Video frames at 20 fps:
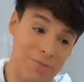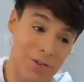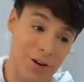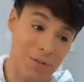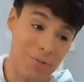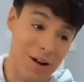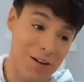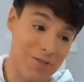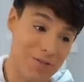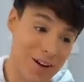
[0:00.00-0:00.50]

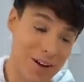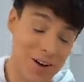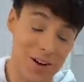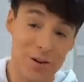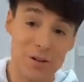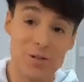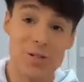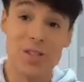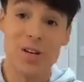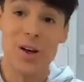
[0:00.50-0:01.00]
from my
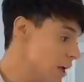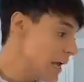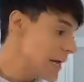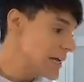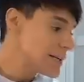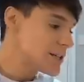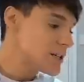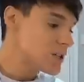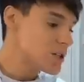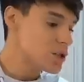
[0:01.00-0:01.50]
videos.
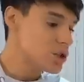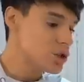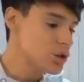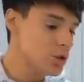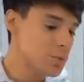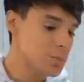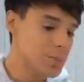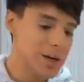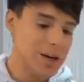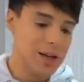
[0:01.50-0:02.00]
Is it
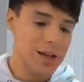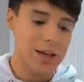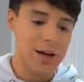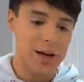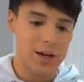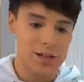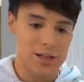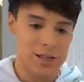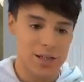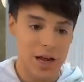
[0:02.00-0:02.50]
stupid?
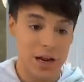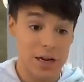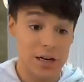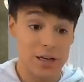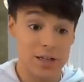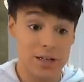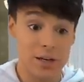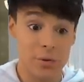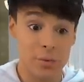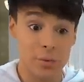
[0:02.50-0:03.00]
Yes.
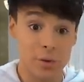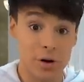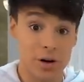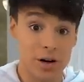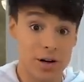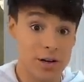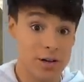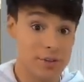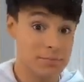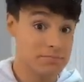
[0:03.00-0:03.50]
Does it
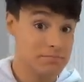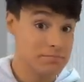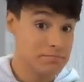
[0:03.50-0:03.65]
work?